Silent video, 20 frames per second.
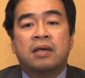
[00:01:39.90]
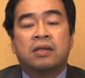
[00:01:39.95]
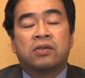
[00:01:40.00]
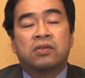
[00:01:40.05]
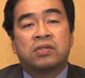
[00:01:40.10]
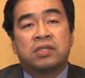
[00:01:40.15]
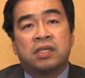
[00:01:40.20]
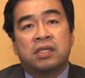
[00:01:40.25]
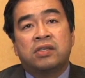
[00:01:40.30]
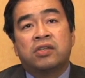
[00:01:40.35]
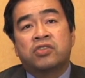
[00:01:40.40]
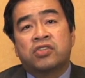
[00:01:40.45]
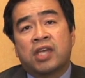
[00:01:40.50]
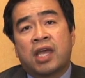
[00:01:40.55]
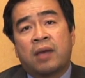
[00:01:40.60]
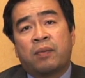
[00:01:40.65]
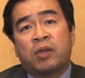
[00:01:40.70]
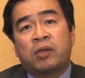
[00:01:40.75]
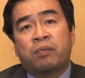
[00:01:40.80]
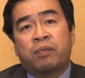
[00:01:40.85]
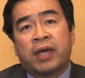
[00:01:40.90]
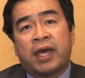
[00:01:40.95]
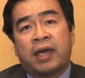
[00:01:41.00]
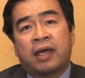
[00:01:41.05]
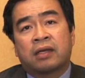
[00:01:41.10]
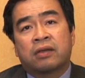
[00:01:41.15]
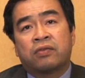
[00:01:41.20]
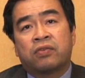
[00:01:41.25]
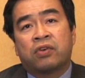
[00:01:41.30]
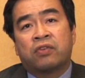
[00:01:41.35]
To see the chapel
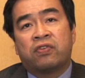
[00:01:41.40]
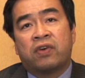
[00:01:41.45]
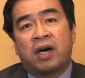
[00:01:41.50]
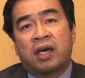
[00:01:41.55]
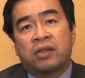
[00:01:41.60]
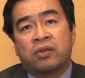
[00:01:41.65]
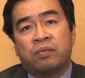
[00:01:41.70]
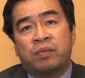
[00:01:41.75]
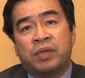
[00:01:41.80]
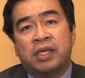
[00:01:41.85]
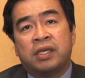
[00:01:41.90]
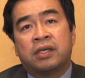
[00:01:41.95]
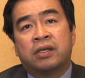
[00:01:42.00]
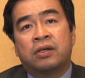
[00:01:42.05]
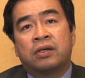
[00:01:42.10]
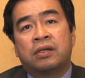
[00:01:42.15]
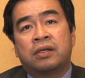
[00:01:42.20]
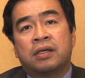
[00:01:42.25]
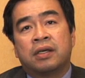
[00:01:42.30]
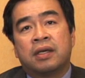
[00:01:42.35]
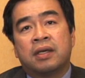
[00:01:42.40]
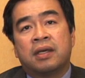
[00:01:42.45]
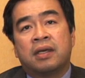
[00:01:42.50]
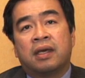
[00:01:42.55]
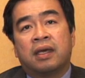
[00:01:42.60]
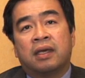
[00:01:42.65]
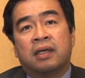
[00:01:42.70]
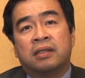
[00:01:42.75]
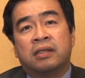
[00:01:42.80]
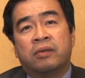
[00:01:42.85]
packed for Father Biko
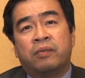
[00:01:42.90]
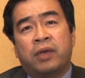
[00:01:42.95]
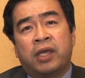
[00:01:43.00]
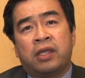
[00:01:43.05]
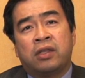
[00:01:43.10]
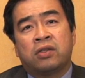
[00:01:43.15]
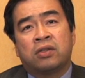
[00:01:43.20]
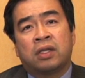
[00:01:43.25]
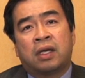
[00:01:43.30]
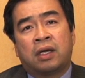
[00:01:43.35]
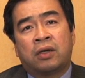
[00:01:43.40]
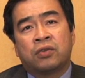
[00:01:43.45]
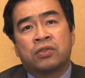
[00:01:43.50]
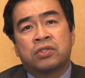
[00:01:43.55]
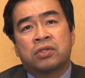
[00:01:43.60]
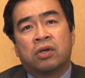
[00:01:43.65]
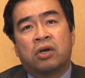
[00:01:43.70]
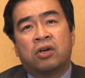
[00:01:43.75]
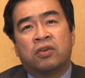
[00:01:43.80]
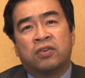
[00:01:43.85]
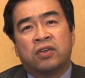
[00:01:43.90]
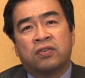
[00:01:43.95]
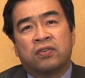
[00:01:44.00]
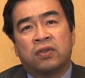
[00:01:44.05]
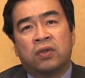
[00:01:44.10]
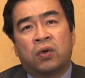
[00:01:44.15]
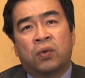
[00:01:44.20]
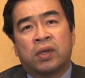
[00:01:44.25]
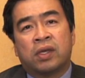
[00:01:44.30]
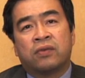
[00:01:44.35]
and the main lounge
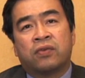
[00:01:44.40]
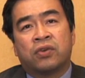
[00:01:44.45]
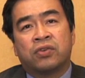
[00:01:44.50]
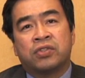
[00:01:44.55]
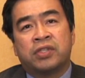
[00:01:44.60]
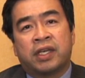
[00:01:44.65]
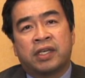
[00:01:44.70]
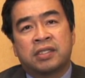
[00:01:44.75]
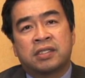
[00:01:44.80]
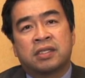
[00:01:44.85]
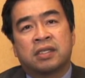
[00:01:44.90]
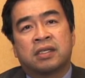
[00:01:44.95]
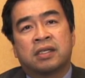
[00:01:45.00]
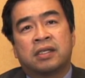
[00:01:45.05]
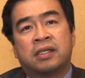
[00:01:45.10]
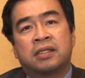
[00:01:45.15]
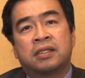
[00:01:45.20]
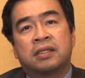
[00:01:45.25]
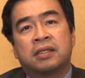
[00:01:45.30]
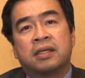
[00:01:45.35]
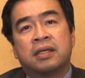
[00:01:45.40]
overflowing for Jessica